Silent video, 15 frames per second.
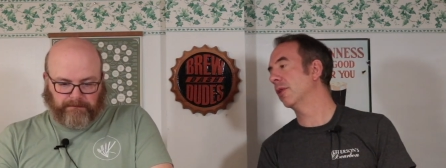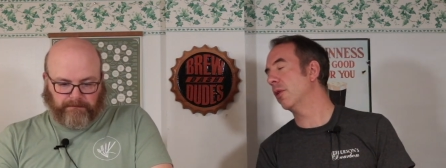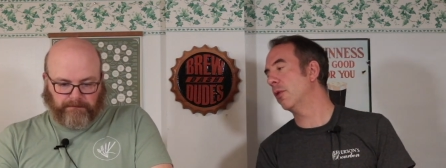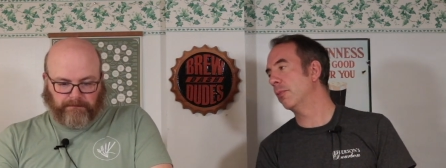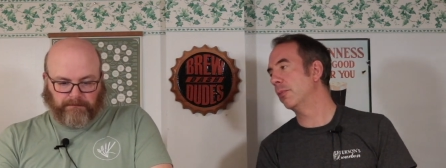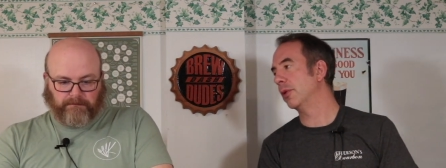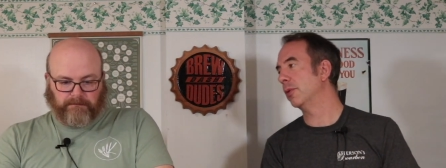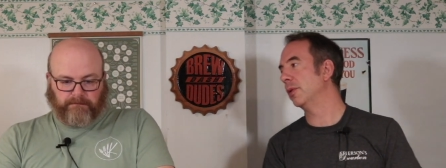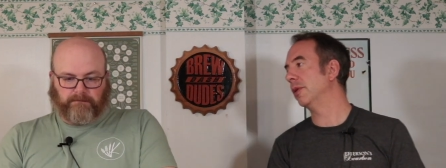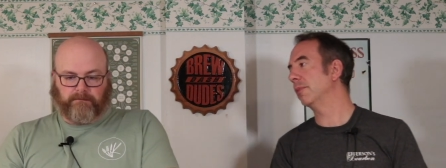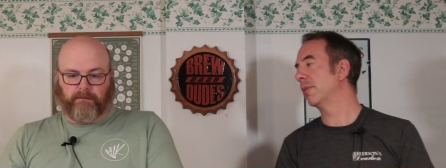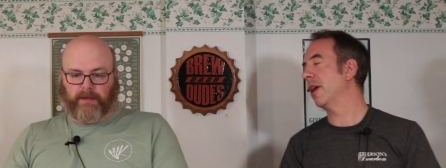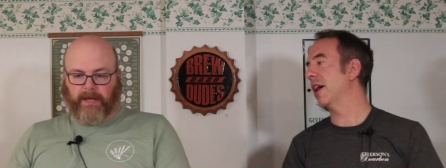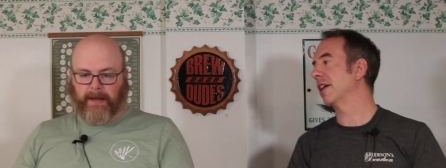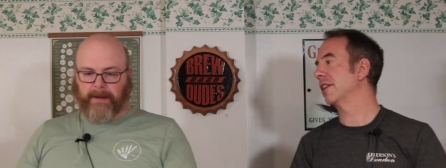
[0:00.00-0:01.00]
Speaker 1: home brewing
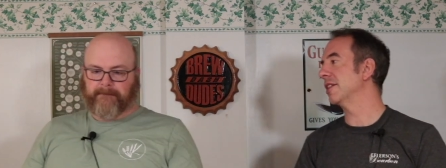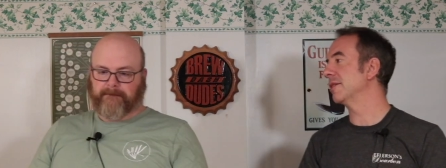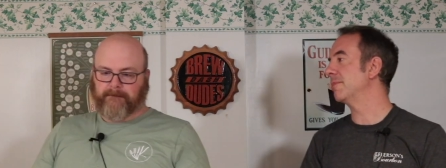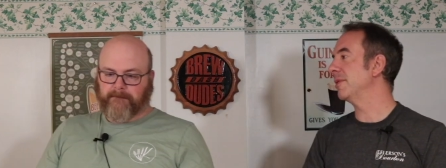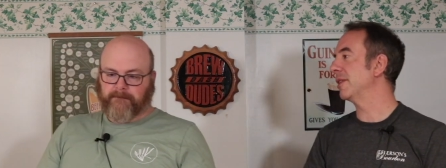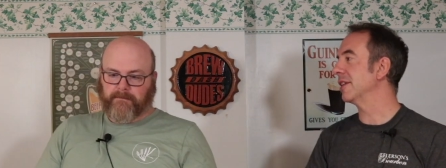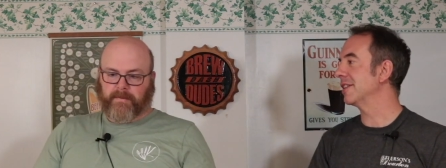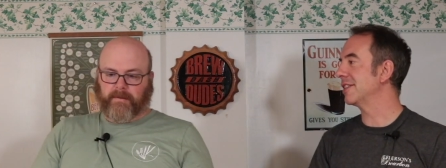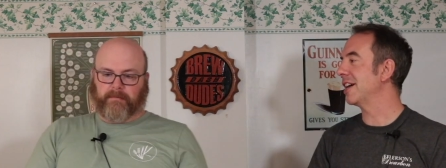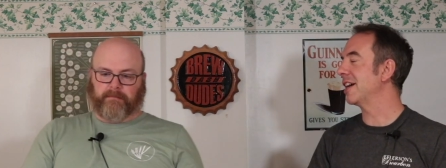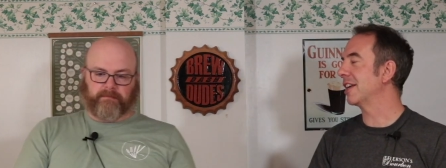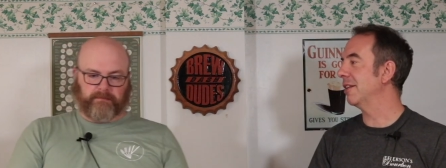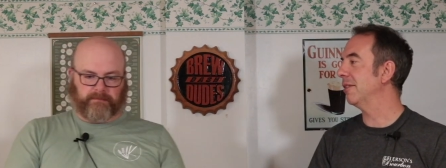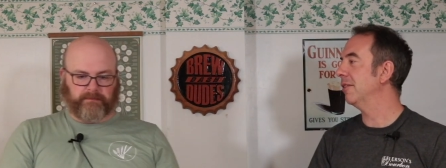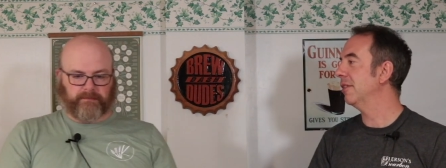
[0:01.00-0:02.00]
practice, yeah. because
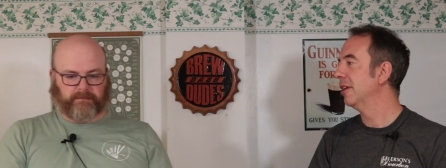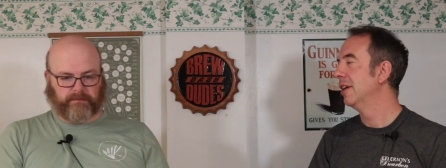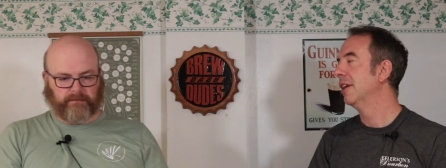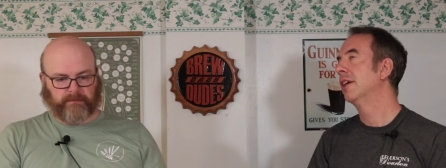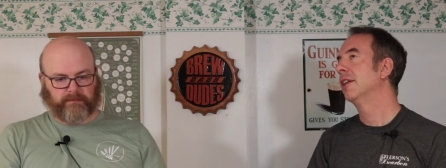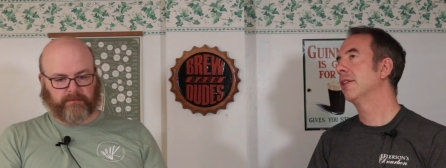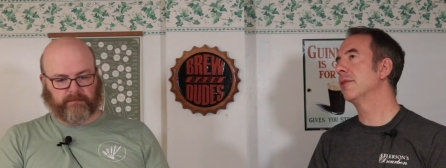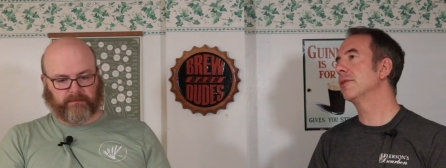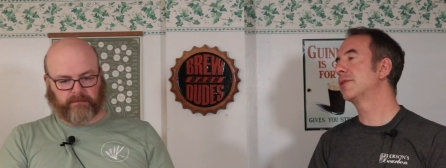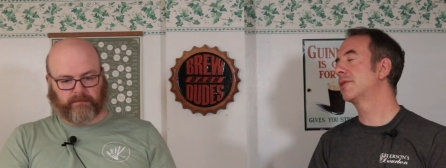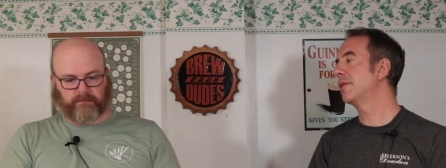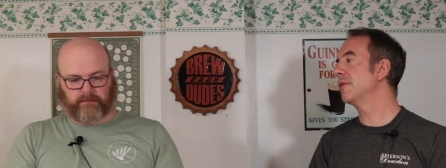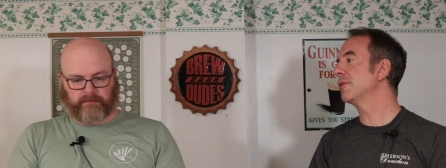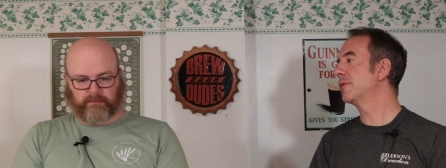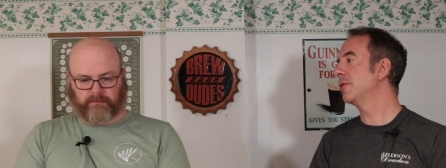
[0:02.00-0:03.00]
that can those
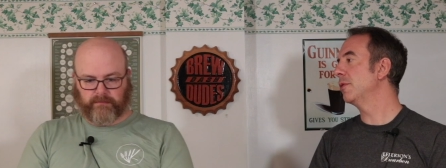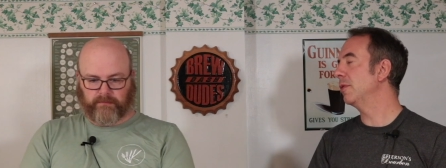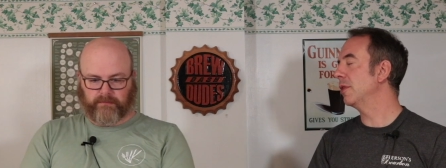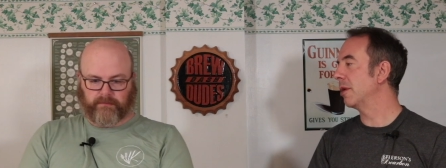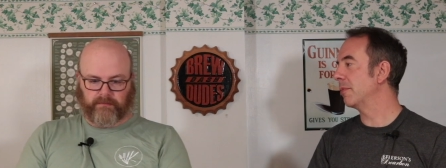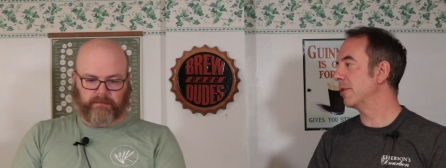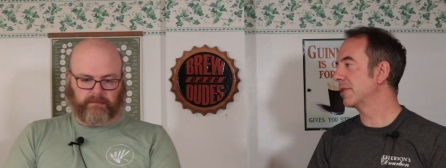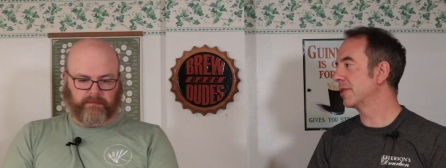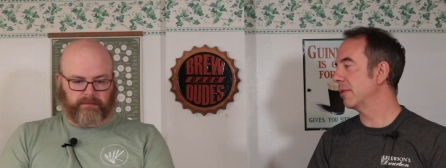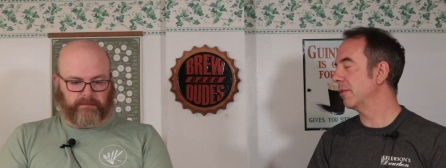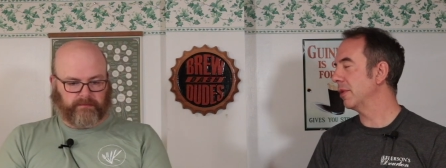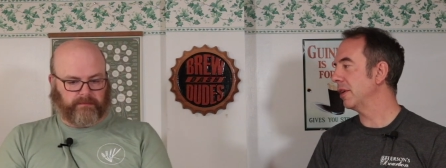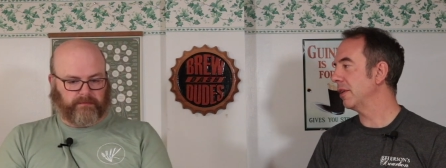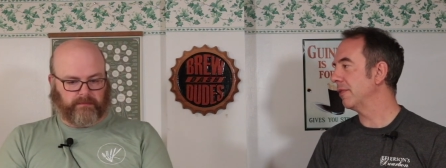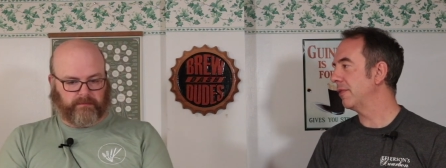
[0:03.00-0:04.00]
those two numbers can
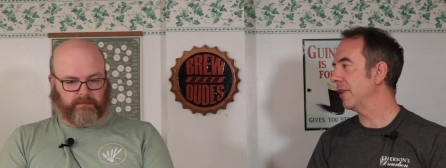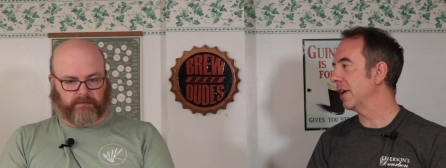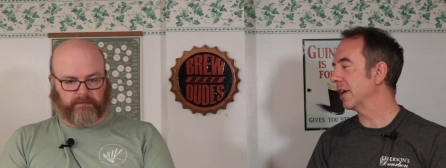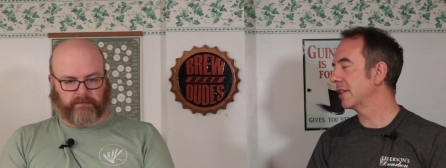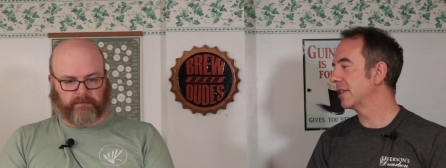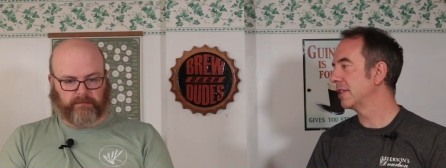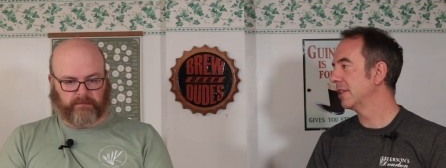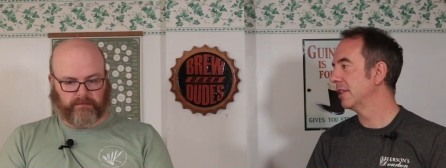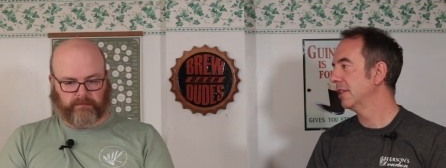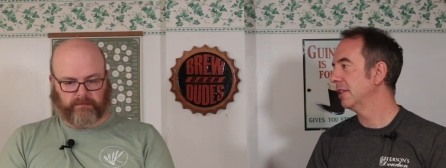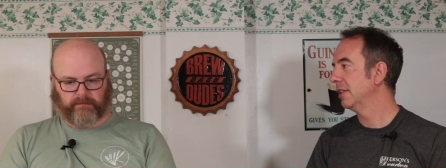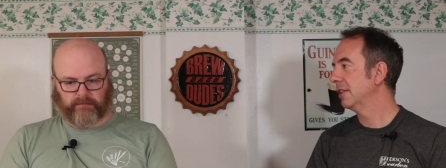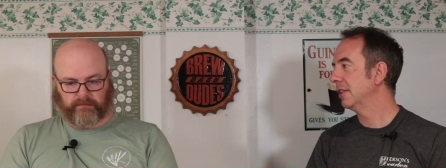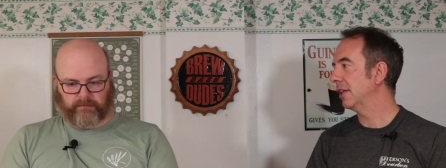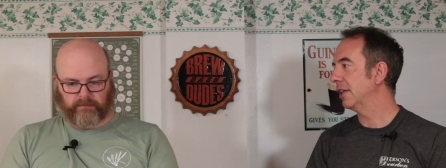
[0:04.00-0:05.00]
really affect
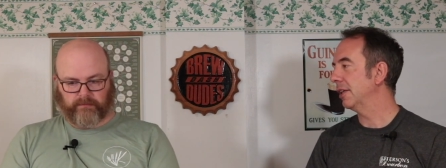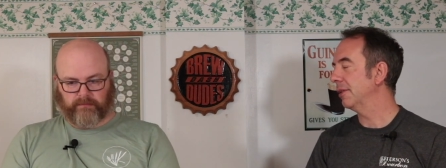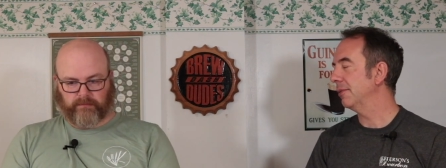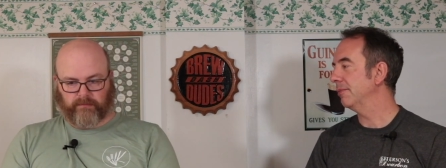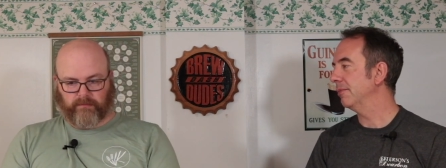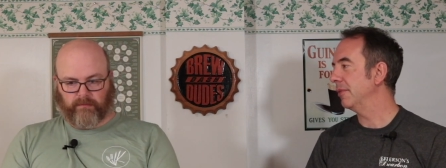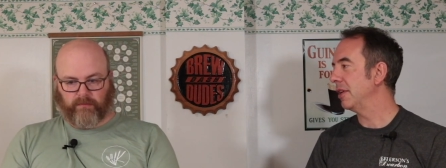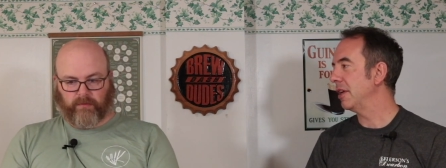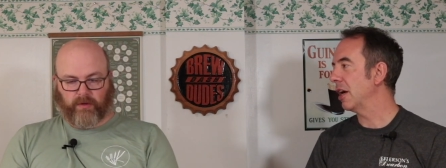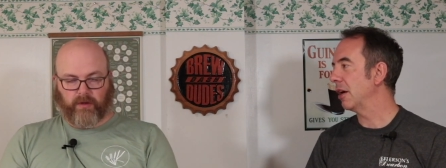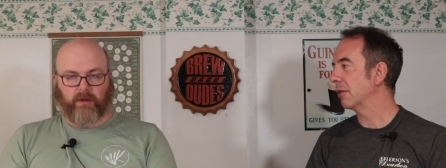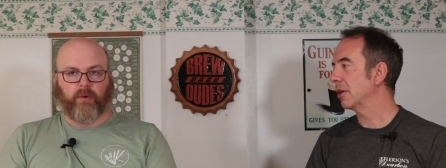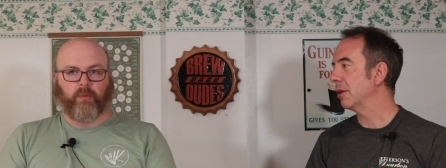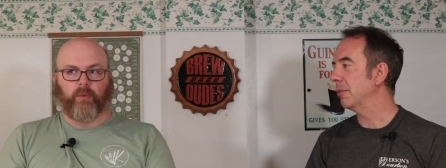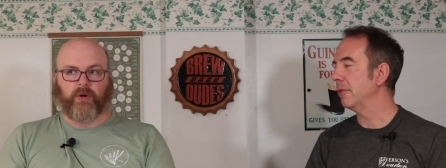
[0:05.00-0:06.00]
um, the
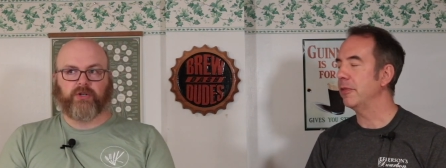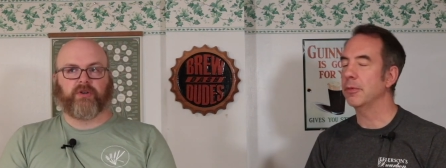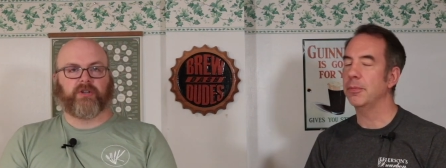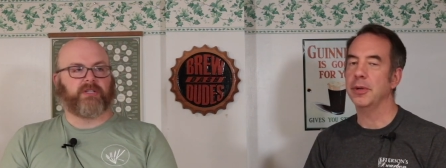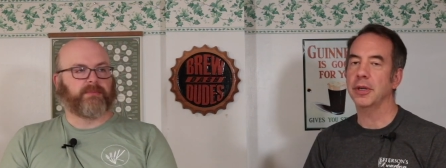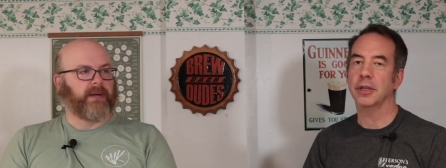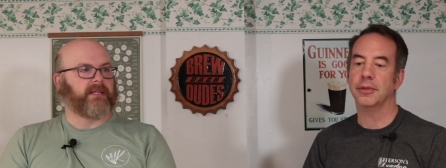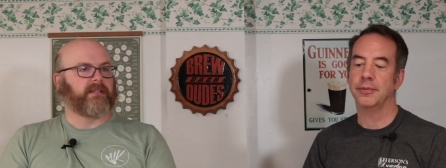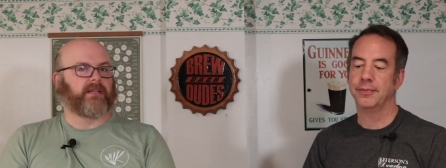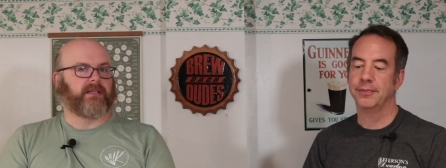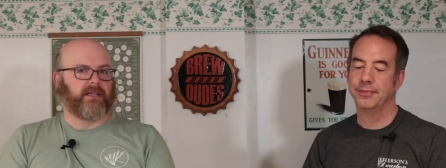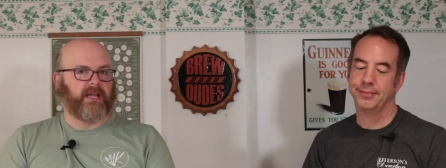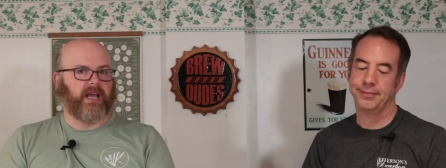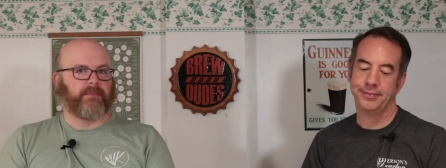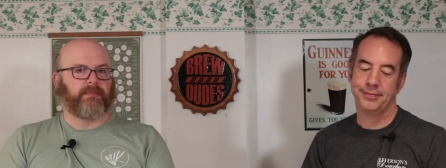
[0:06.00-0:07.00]
outcome. What you're expecting
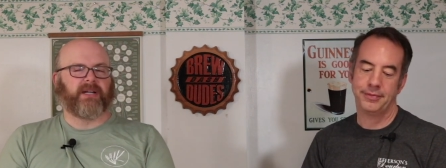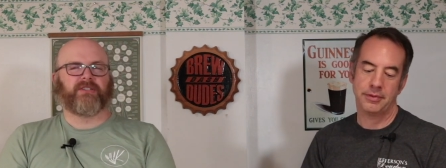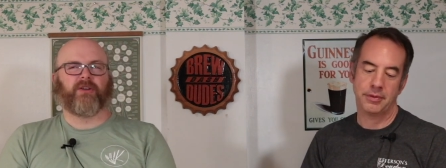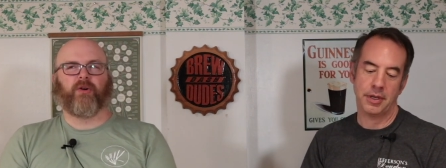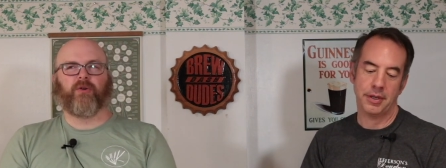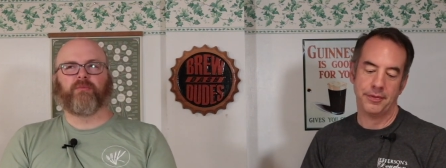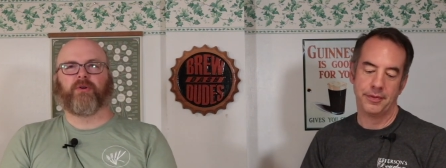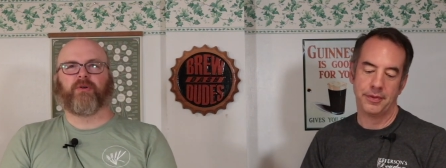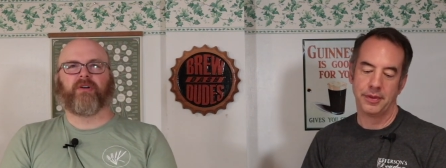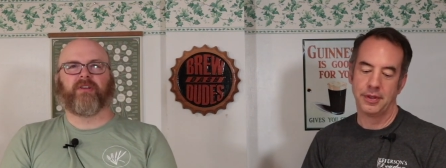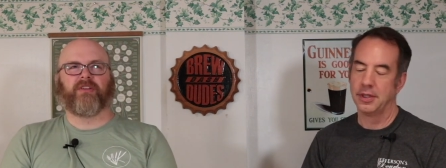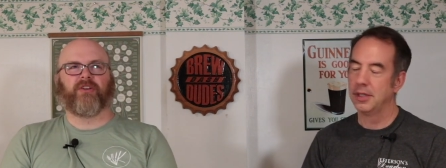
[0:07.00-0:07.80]
Speaker 2: to get, but as a right. home brewer,